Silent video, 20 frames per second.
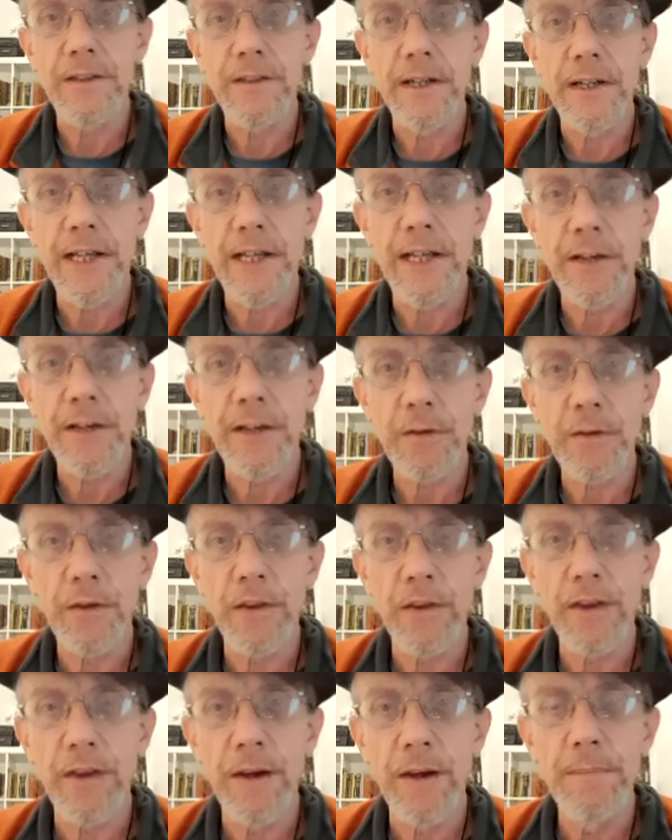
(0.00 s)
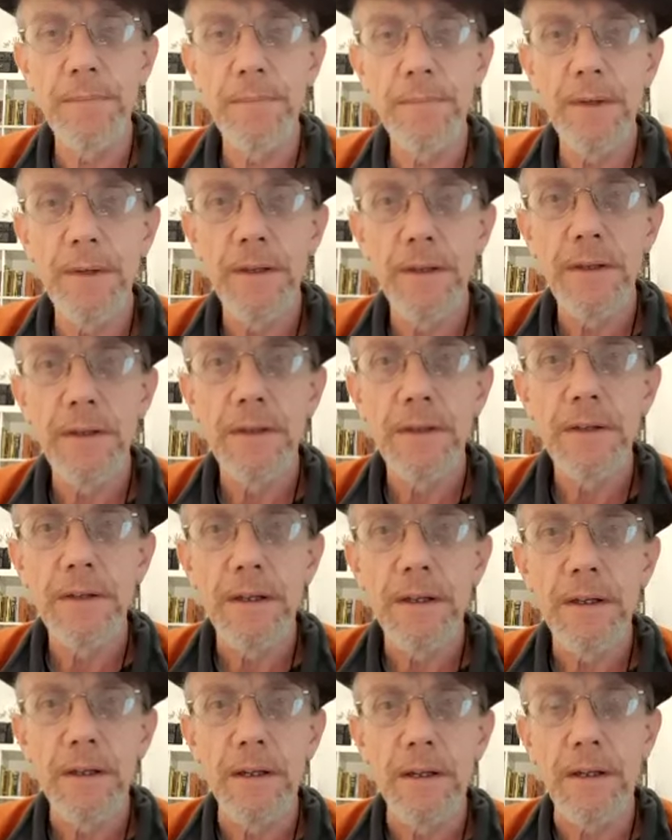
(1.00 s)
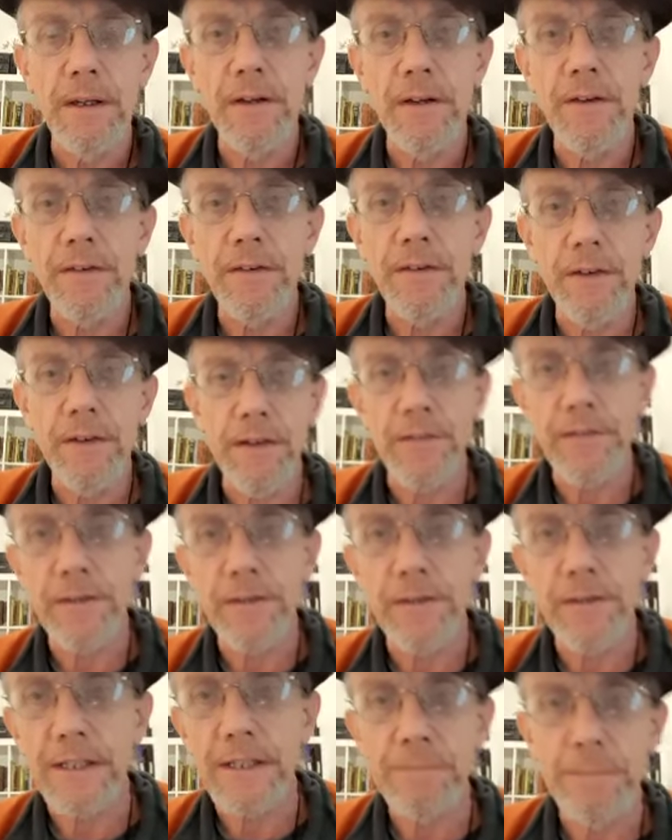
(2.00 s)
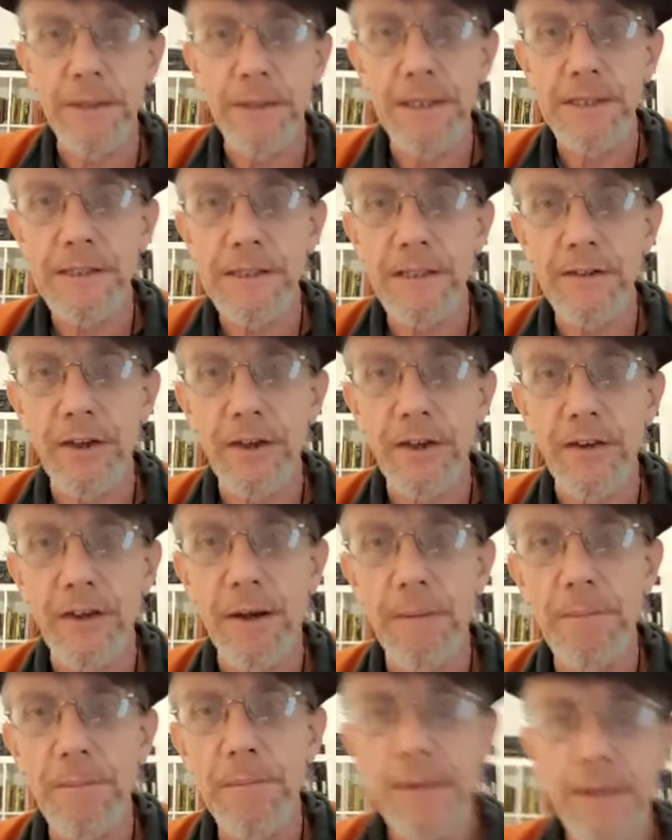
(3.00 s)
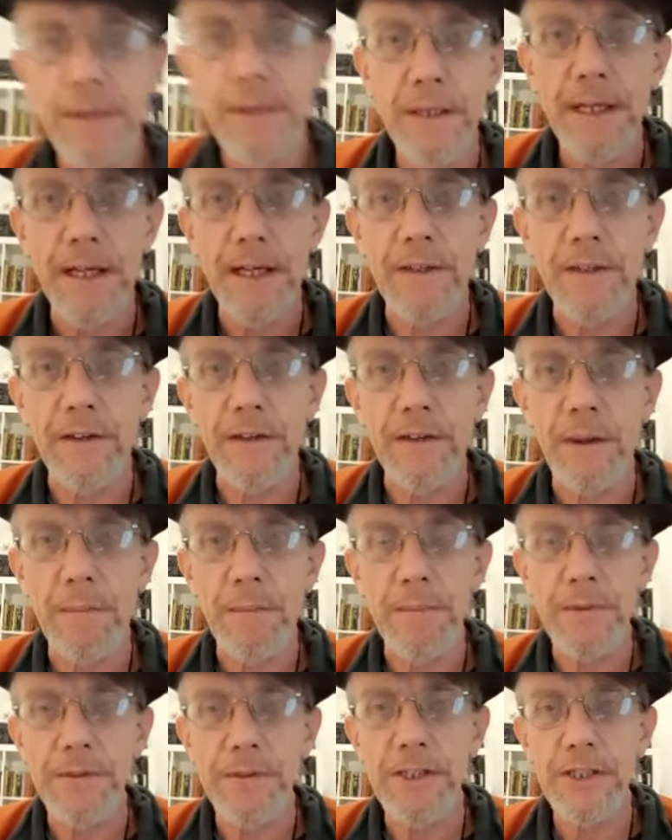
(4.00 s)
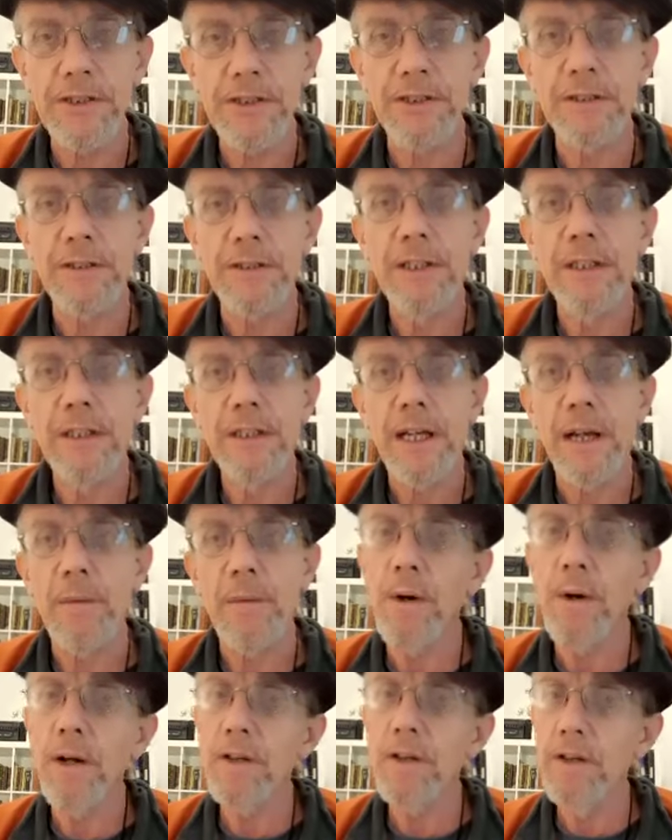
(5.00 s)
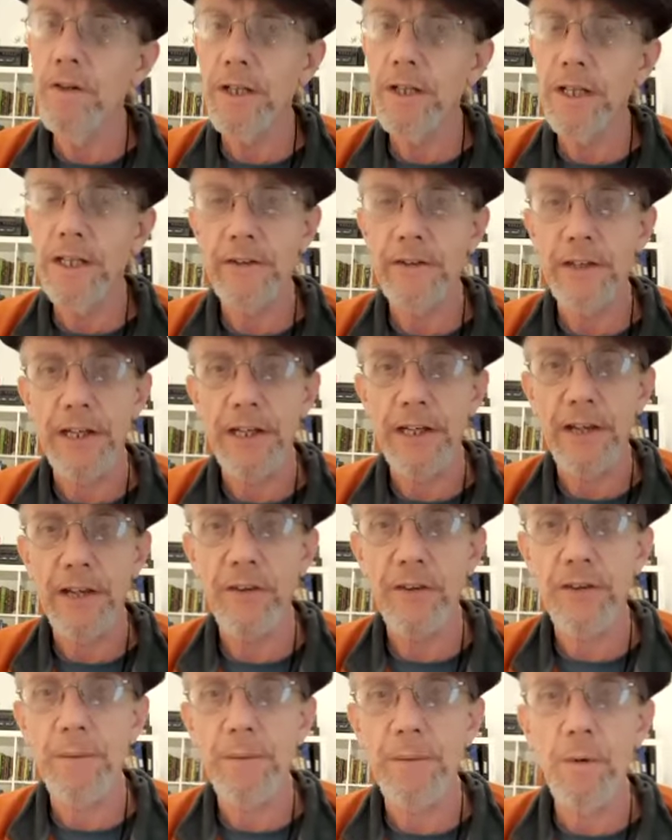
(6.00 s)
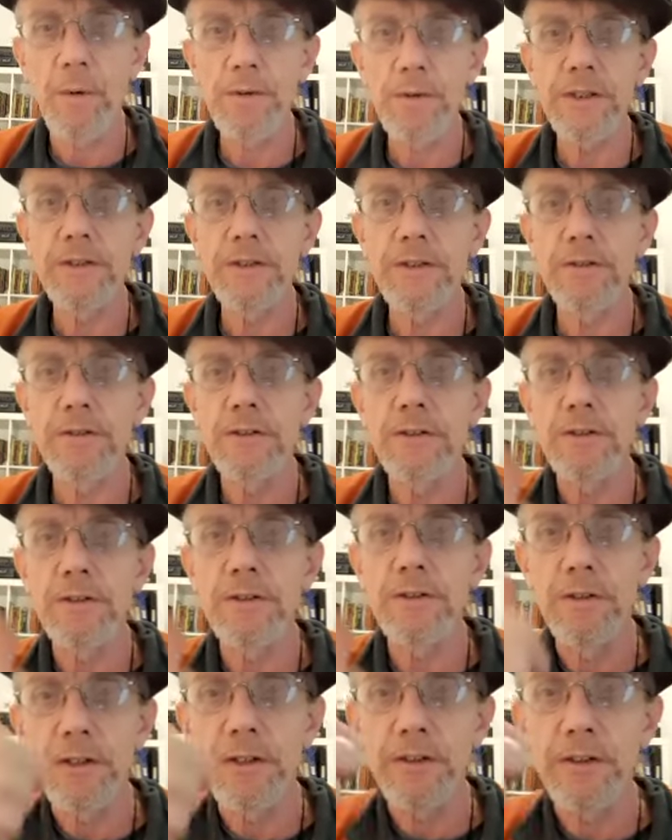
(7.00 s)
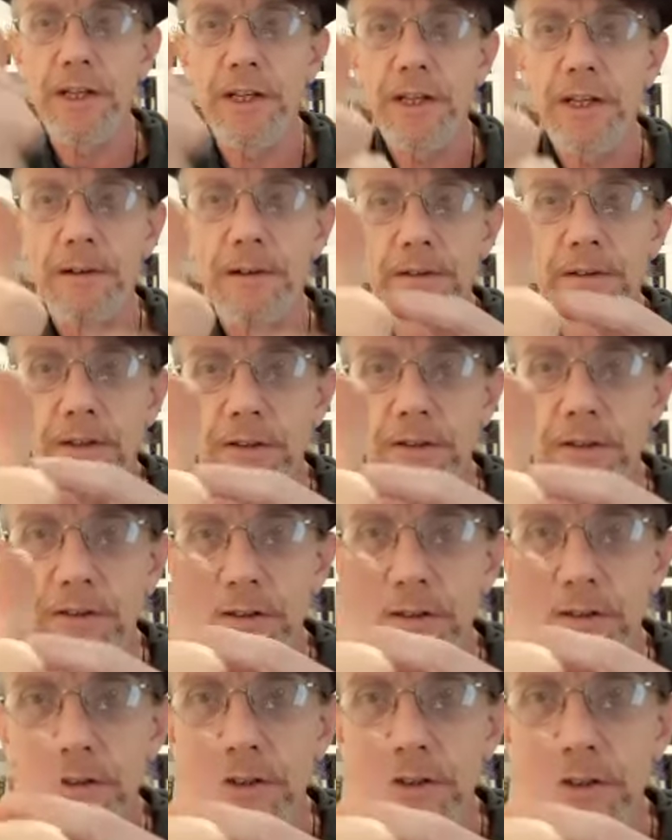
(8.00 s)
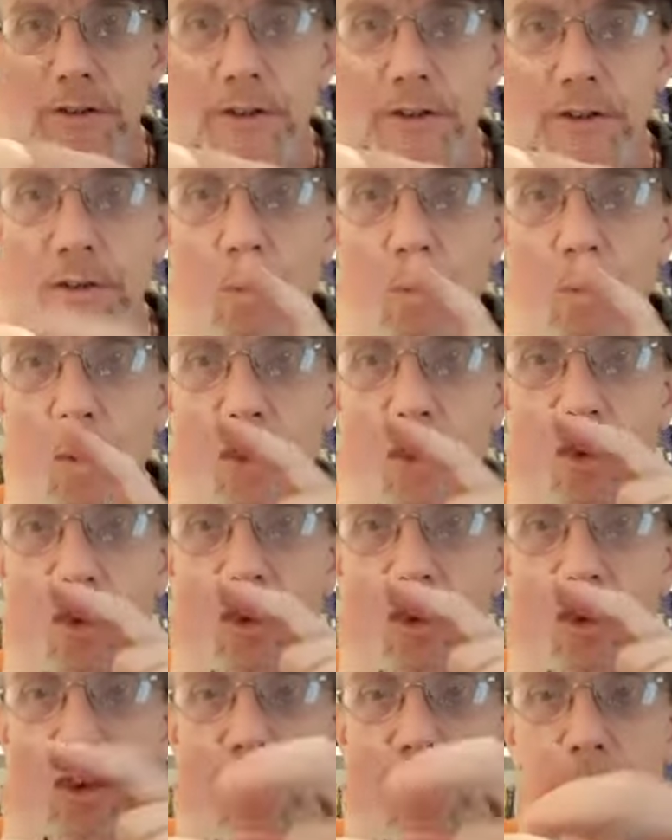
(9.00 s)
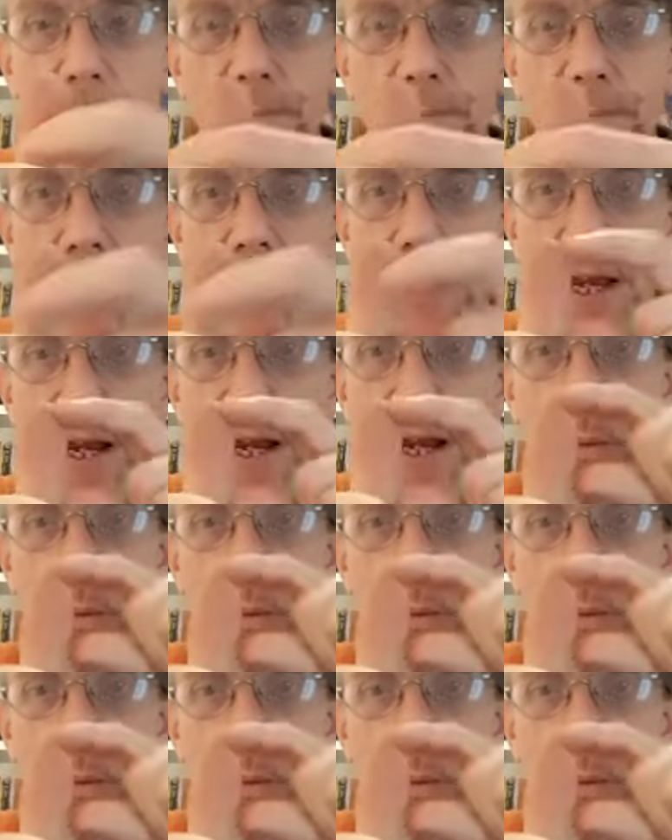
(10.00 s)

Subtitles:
the length of the thumb, the flexibility of the thumb, and the thumb position. And while you're looking at the length of the thumb, also good to look at the width of the thumb, how